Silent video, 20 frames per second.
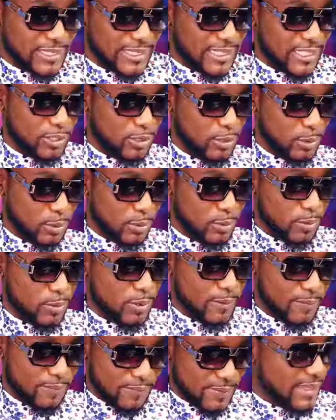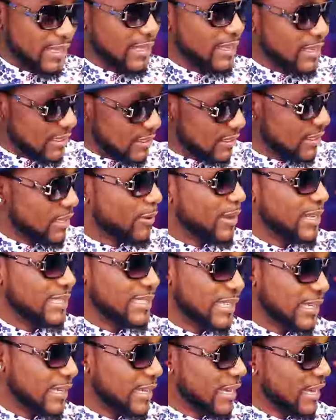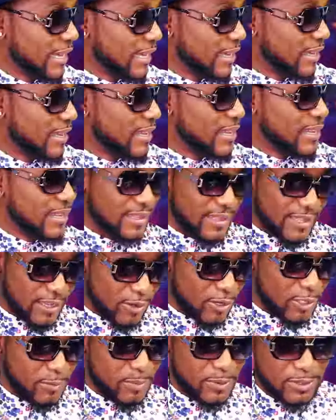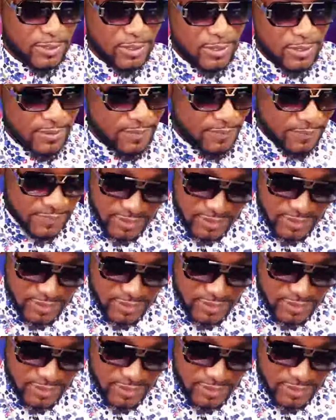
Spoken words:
So let's just do the one JK, the gospel song.